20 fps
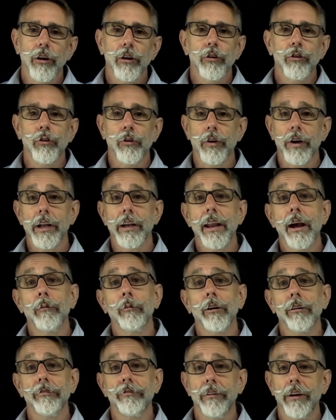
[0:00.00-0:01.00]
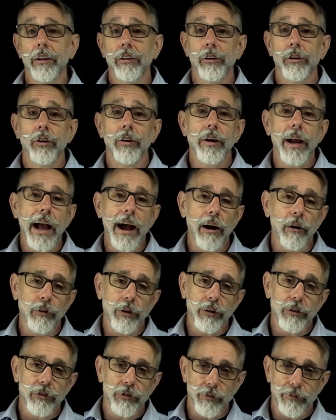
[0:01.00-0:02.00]
during a network failure or
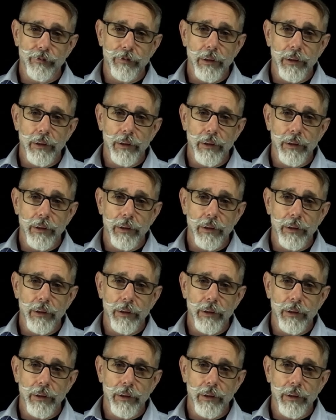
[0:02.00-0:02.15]
outage.